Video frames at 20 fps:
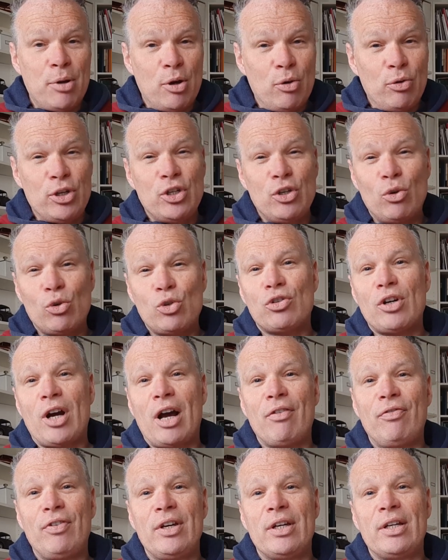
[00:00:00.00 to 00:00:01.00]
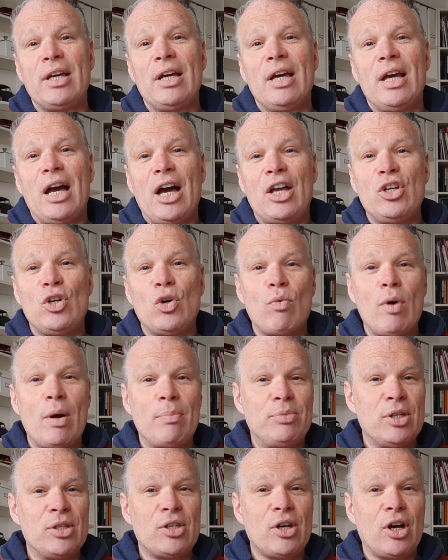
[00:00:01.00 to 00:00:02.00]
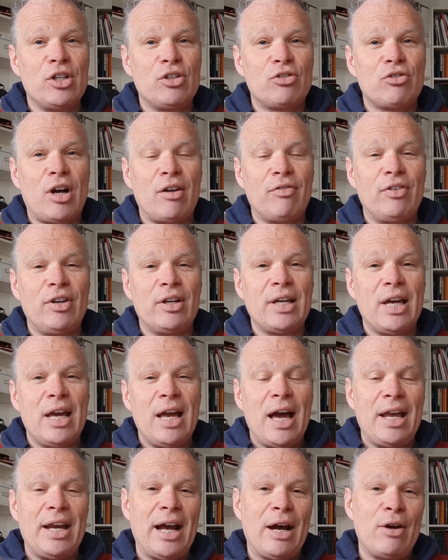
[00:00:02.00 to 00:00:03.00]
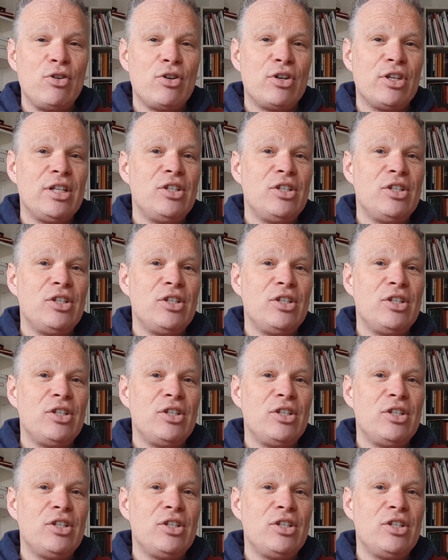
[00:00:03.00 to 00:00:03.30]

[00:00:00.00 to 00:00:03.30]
building your traffic and your web design traffic and how you can